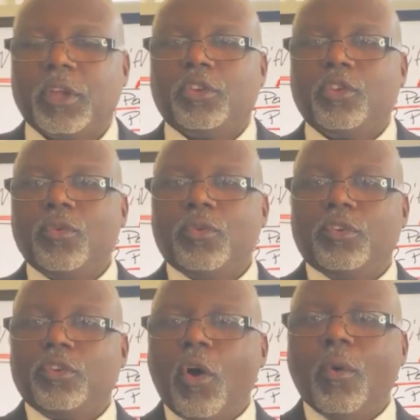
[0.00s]

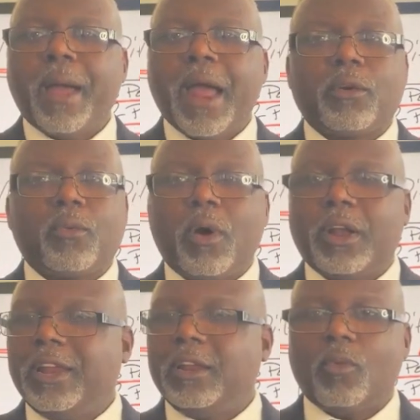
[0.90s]
No matter what
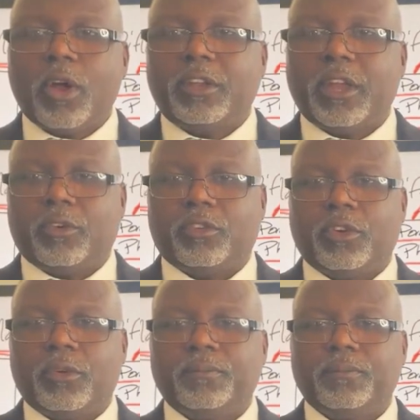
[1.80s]
anyone tells
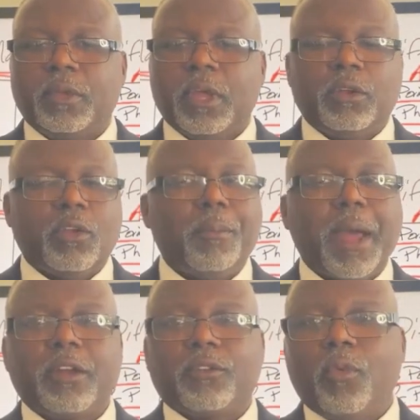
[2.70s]
you, no
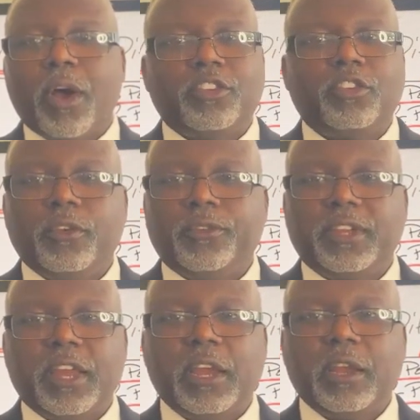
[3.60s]
matter what you've
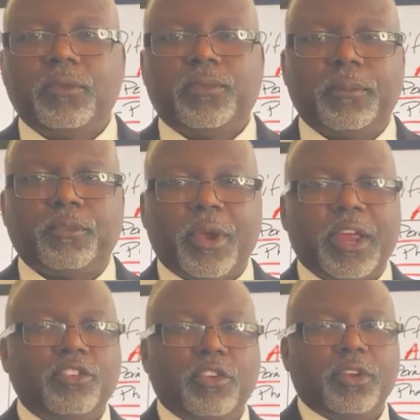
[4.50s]
seen from
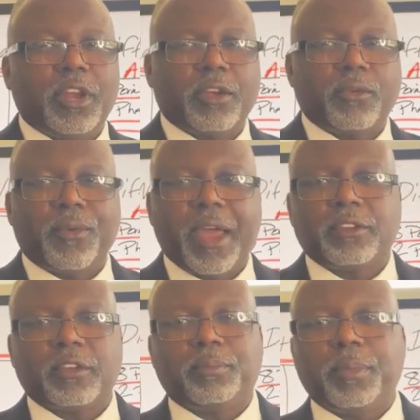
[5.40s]
TransUnion, Equifax,
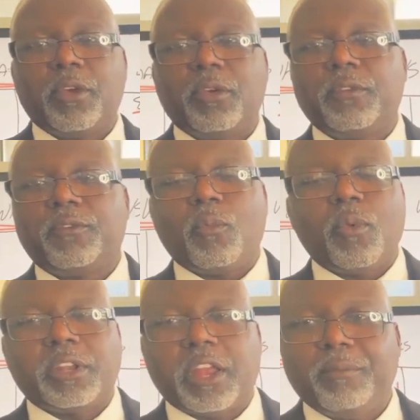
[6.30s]
Experian, from
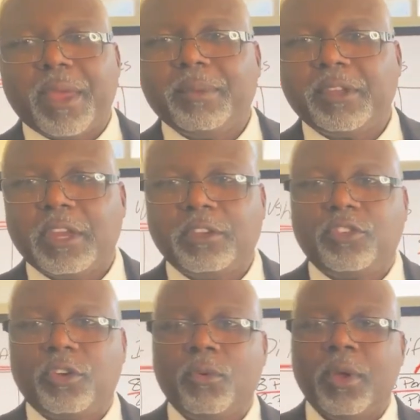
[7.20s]
what they've maybe sent
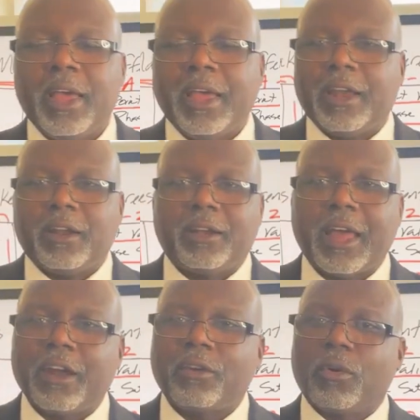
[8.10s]
you in a
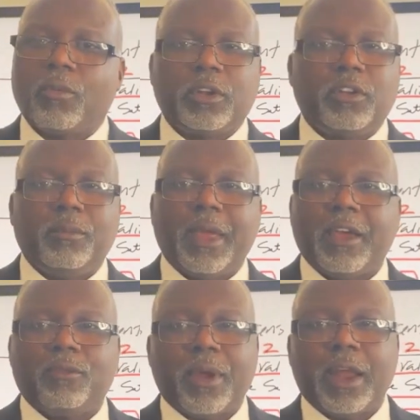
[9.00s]
letter or what you may
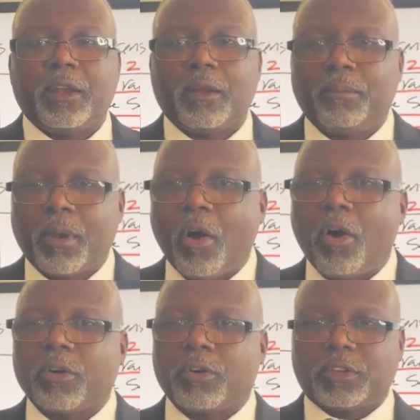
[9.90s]
have read in a
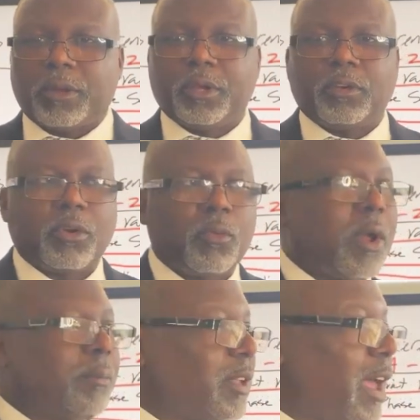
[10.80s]
blog or something on their
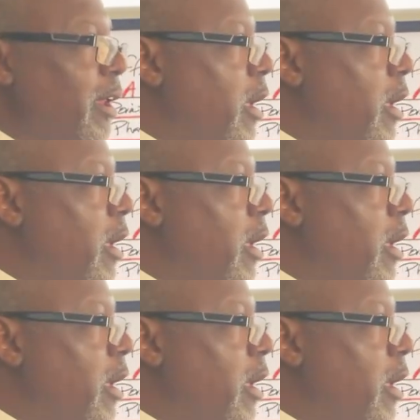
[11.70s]
website,